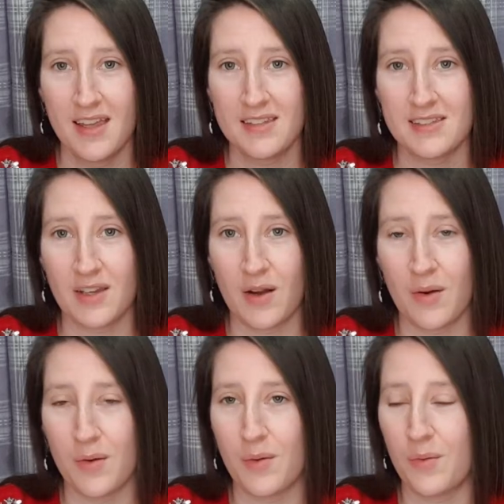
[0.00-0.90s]

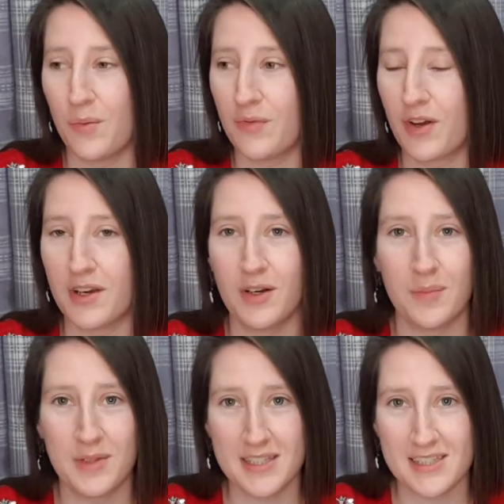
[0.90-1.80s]
So we've got it
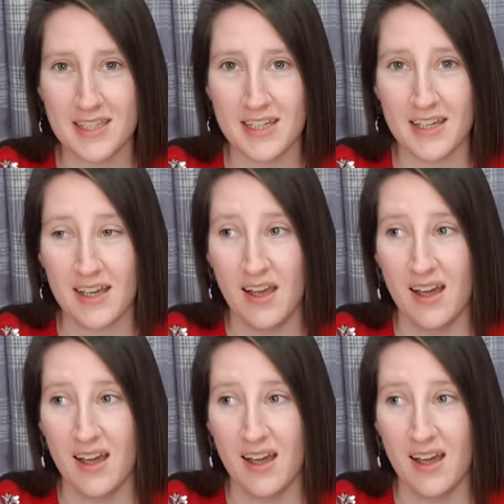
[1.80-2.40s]
up this year,